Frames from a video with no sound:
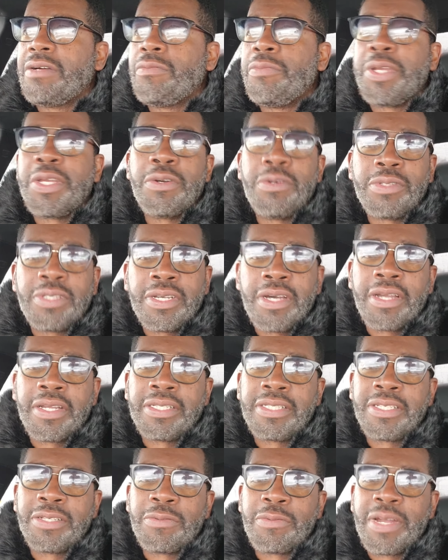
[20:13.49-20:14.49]
We're going to talk
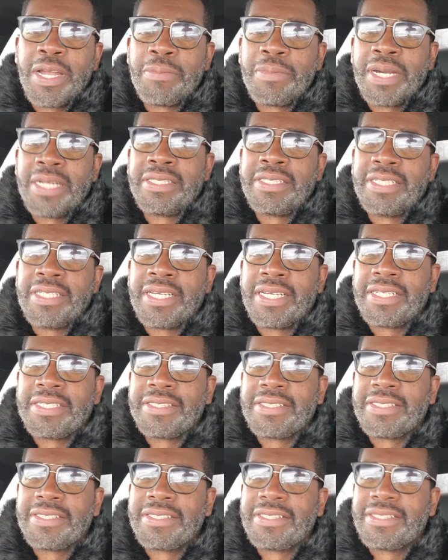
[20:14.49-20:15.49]
into the rabbi tonight.
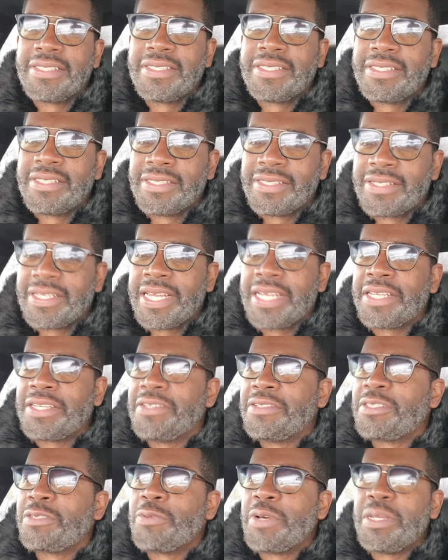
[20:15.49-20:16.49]
Thank
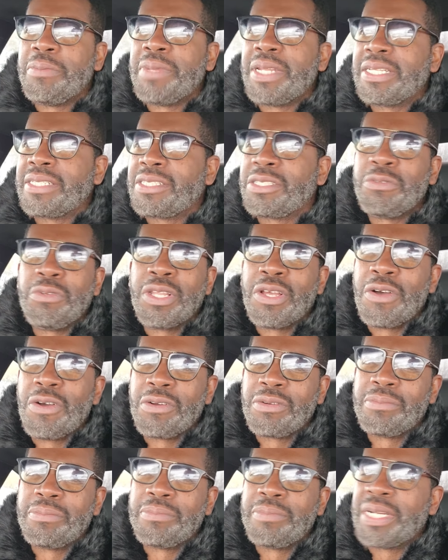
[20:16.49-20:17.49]
you. 20 minutes, too
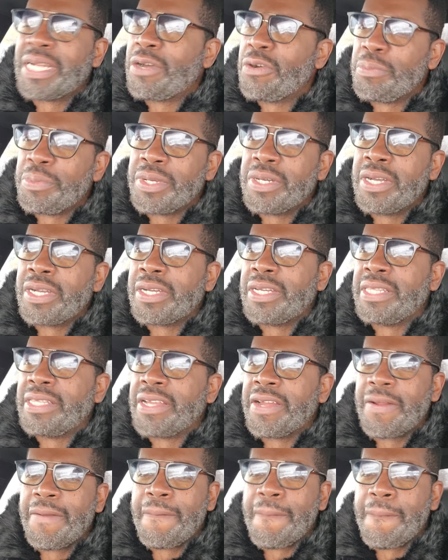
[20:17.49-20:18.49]
long, but I hope you hung on there.